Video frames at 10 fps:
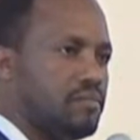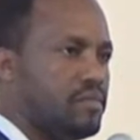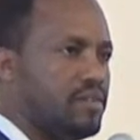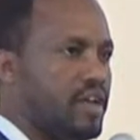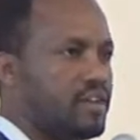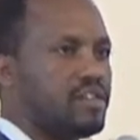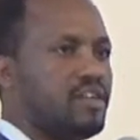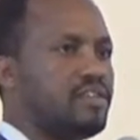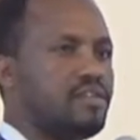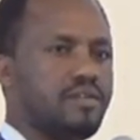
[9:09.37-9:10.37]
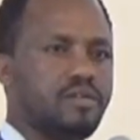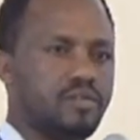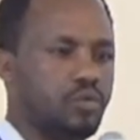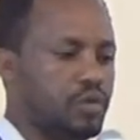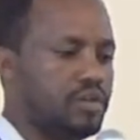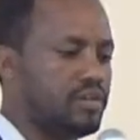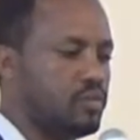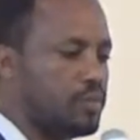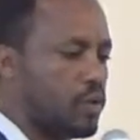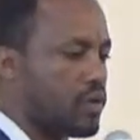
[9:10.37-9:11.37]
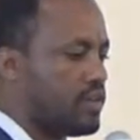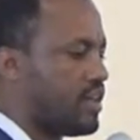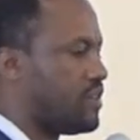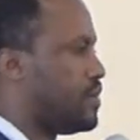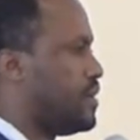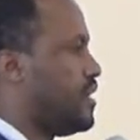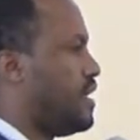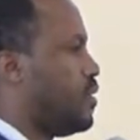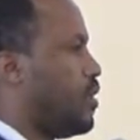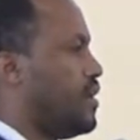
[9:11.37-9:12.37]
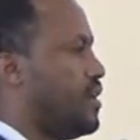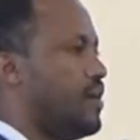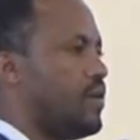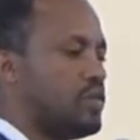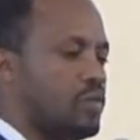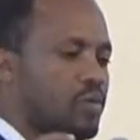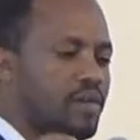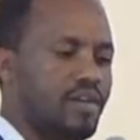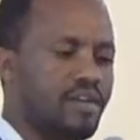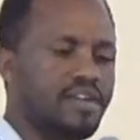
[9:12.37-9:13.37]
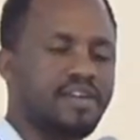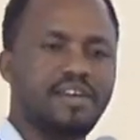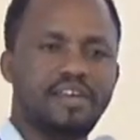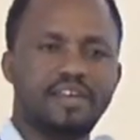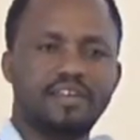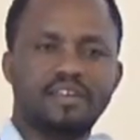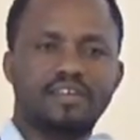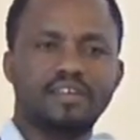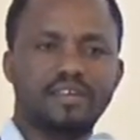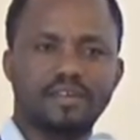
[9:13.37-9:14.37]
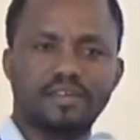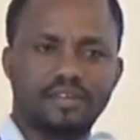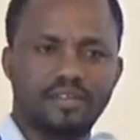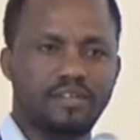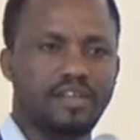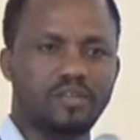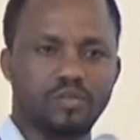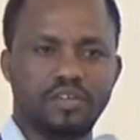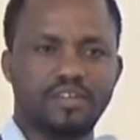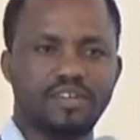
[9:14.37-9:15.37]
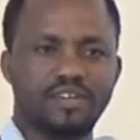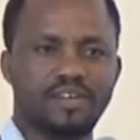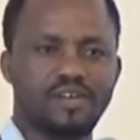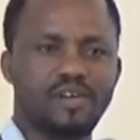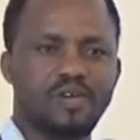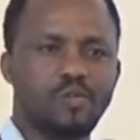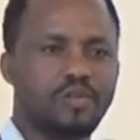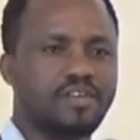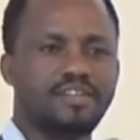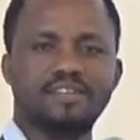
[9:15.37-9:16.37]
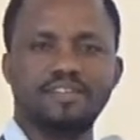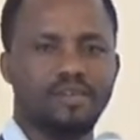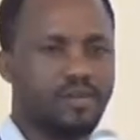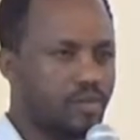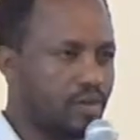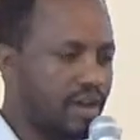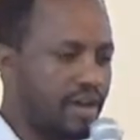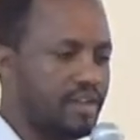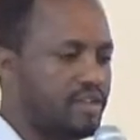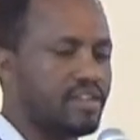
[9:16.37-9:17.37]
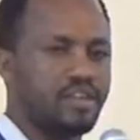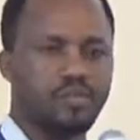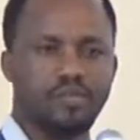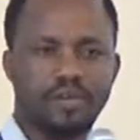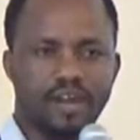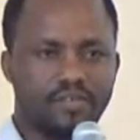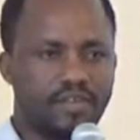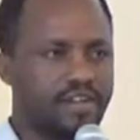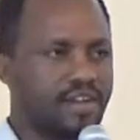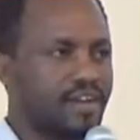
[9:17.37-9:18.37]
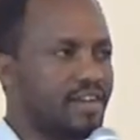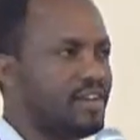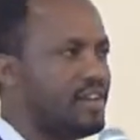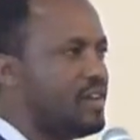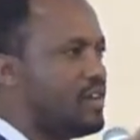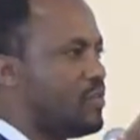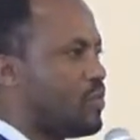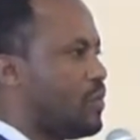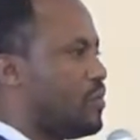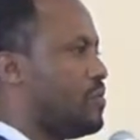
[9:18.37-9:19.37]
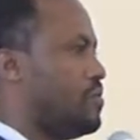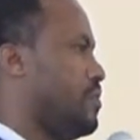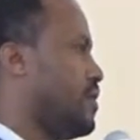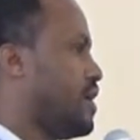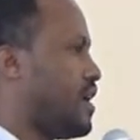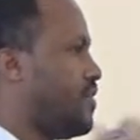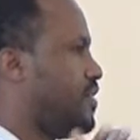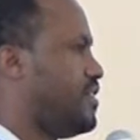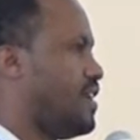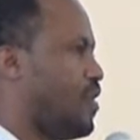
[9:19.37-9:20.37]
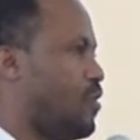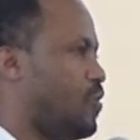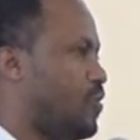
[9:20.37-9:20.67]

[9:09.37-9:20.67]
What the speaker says: the extent to which progress has been done on what we call in gene disease association, which is an instance of graph data. So graph is now